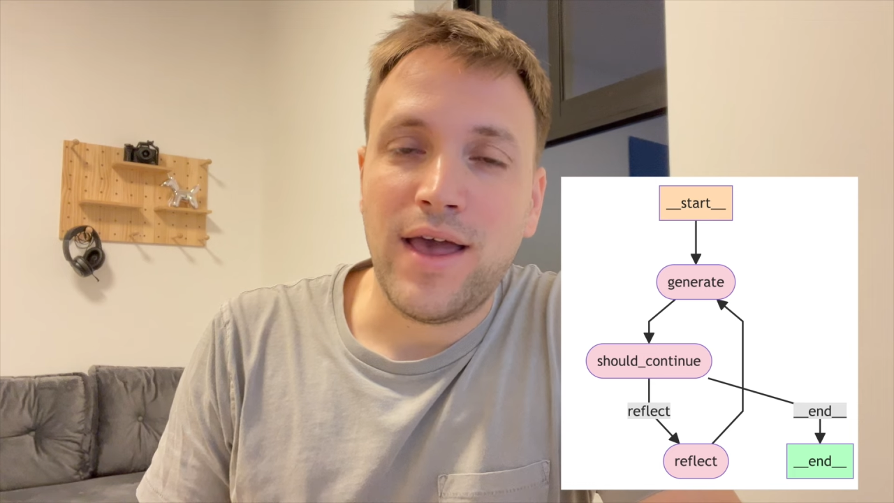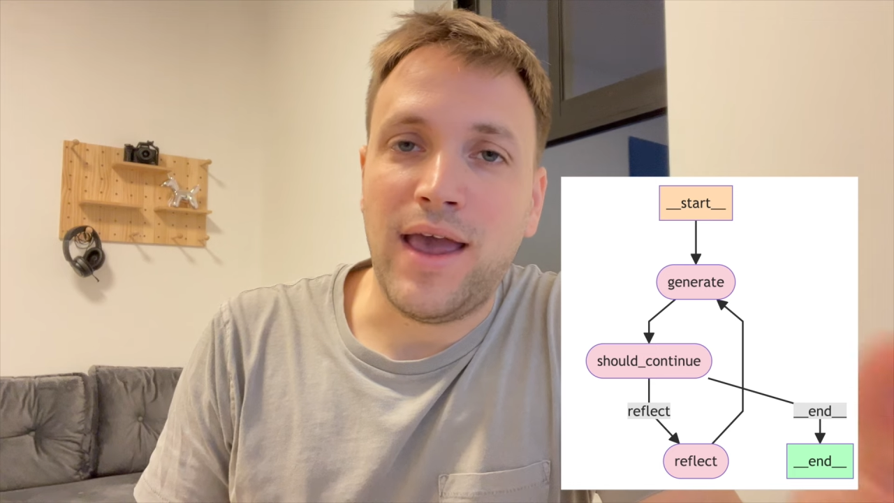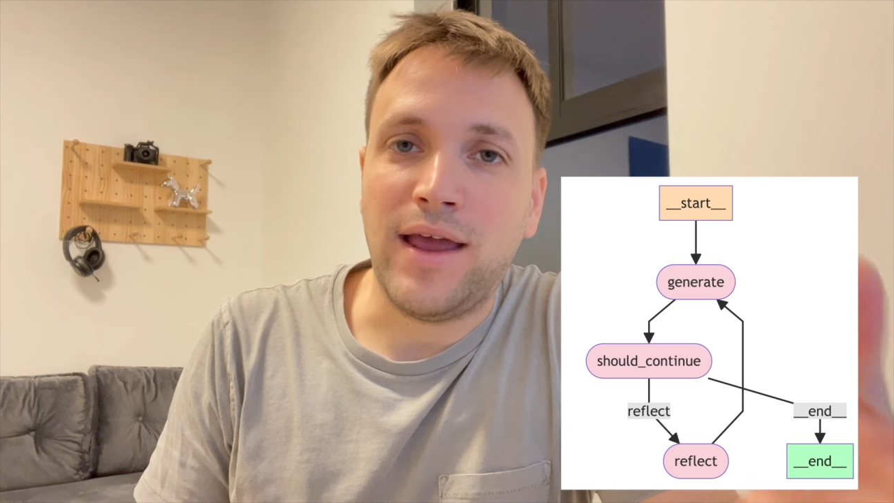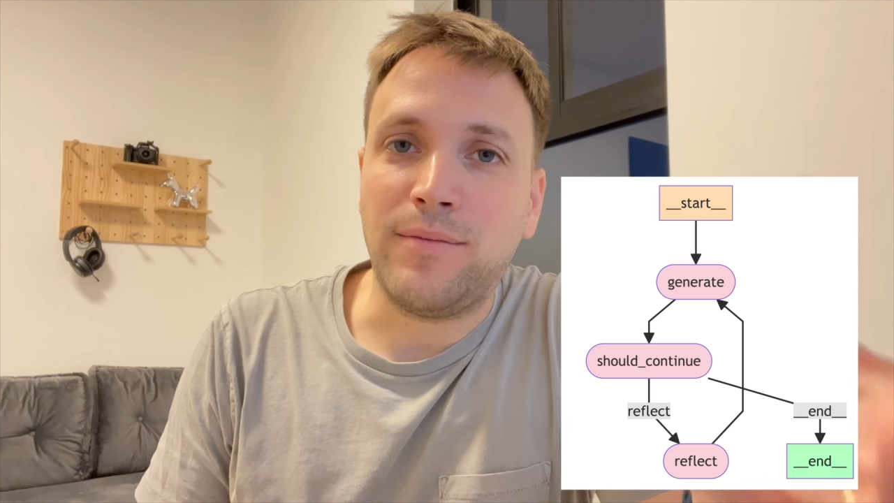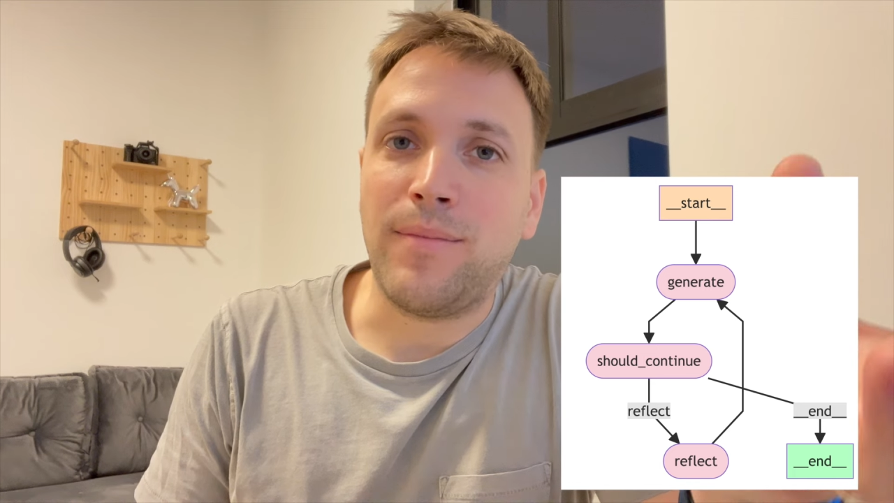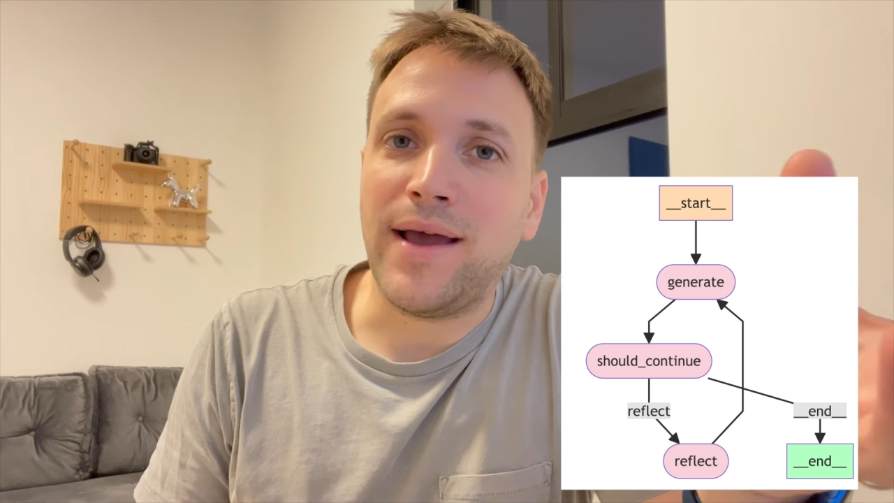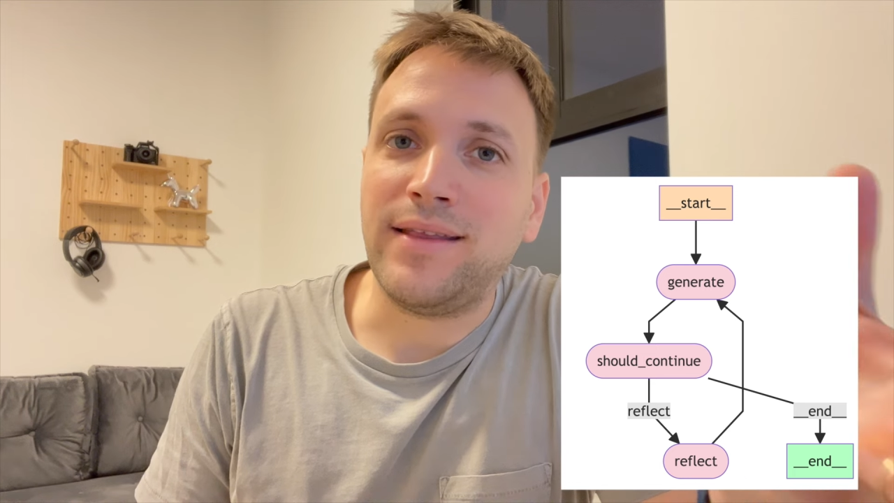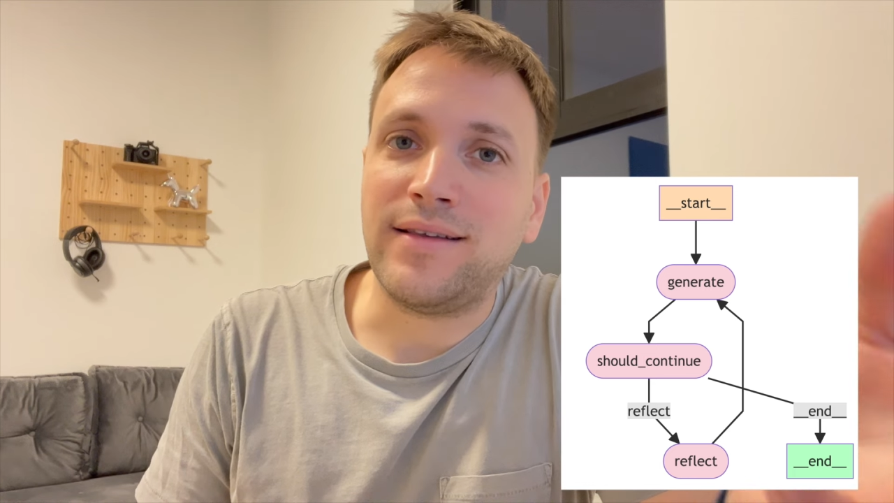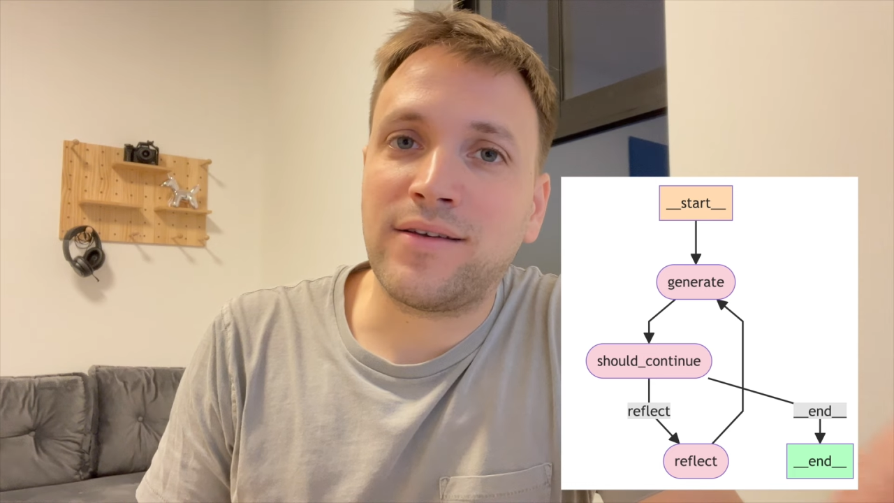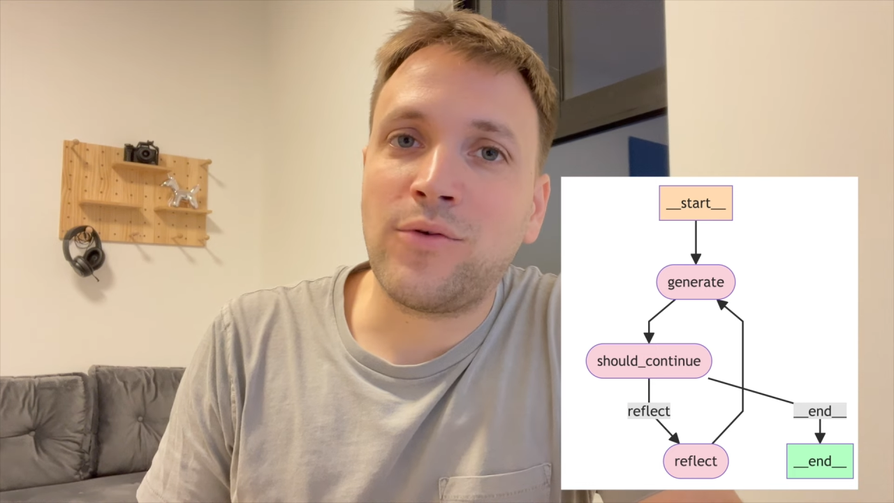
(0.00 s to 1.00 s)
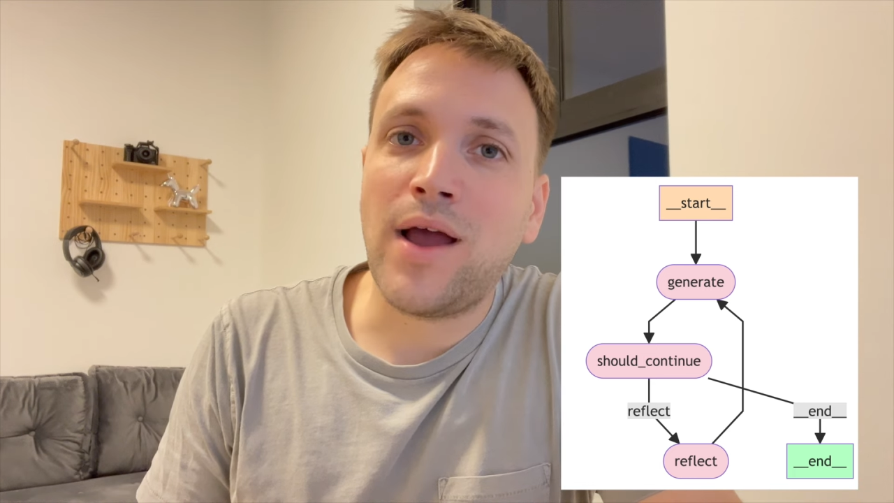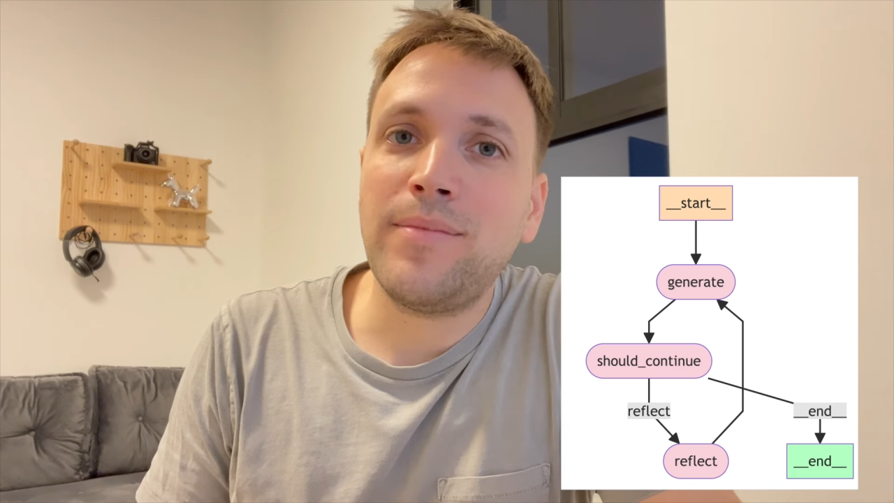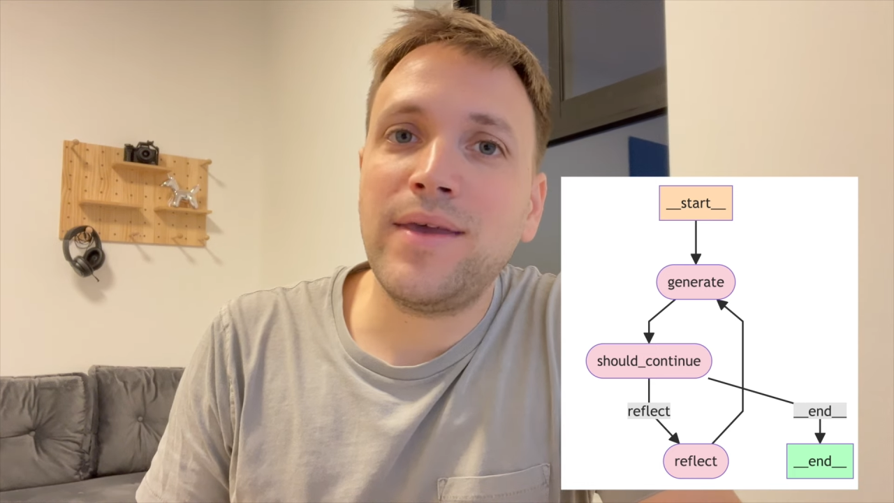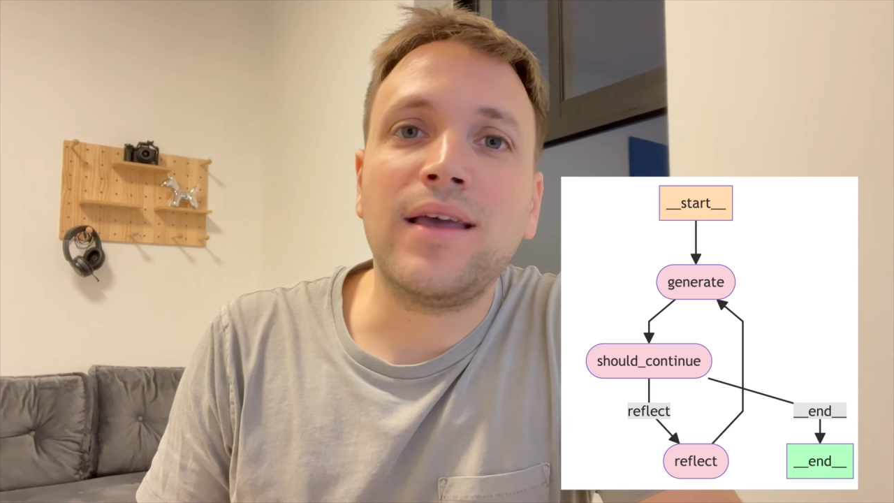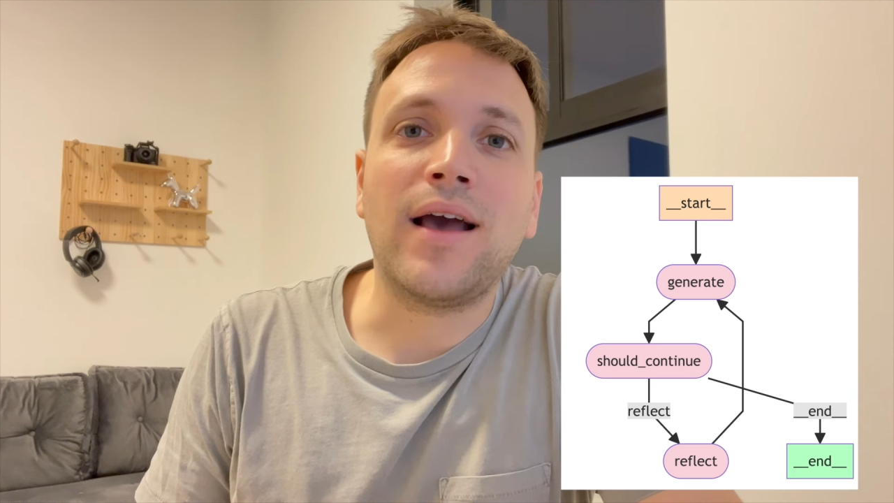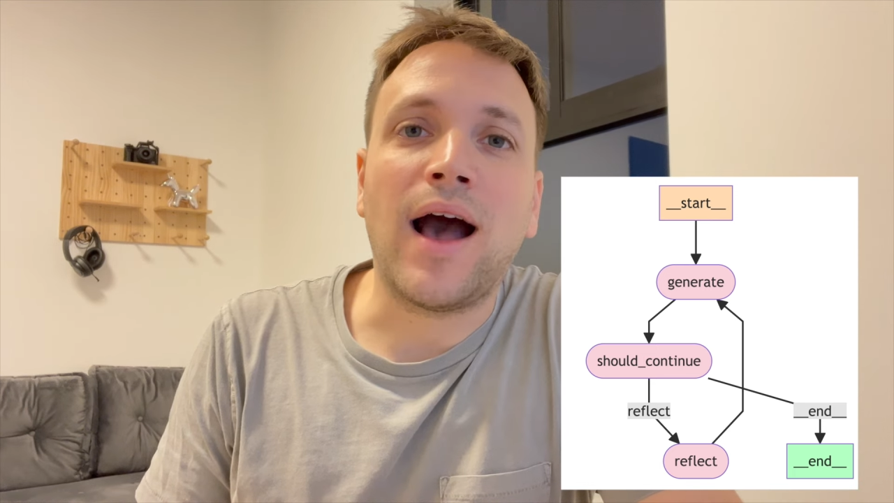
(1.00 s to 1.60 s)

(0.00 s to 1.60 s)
And by describing